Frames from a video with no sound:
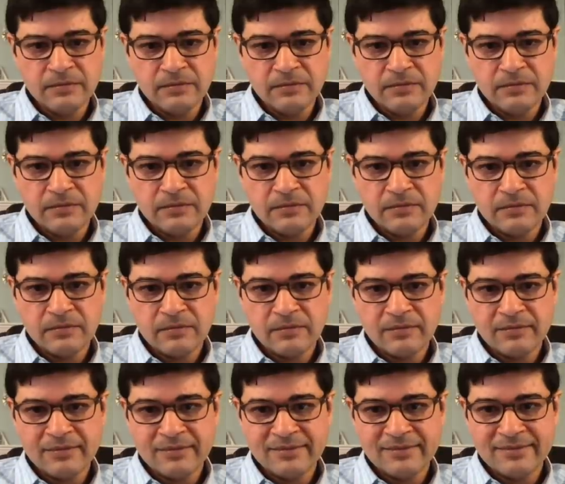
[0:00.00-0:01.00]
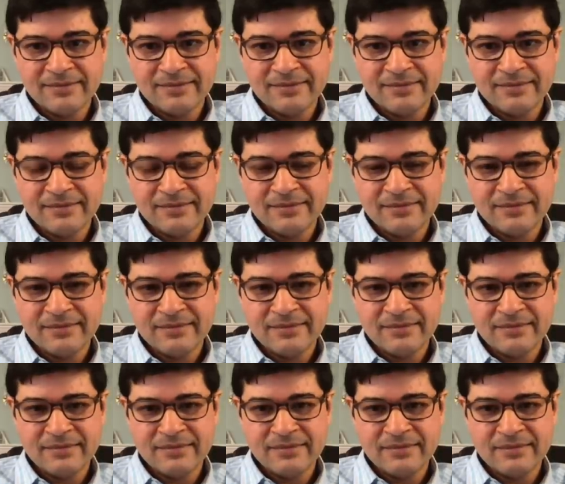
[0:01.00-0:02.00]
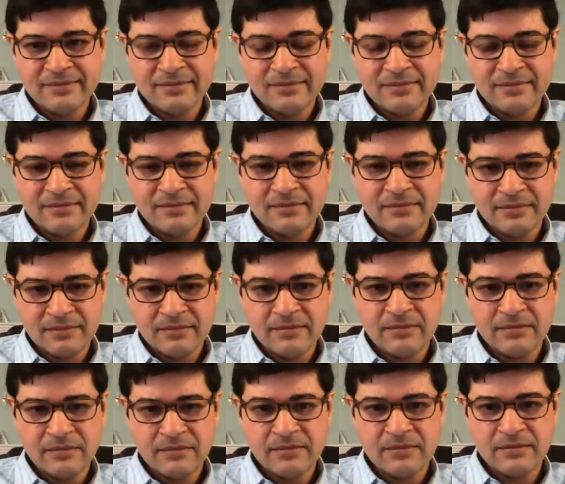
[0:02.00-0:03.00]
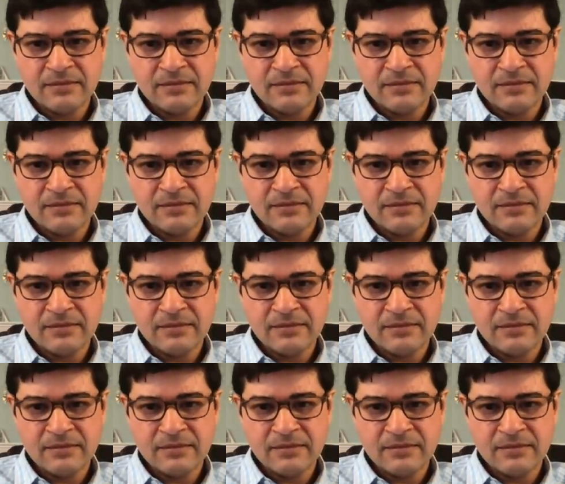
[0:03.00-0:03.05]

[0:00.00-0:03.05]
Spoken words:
(not speaking)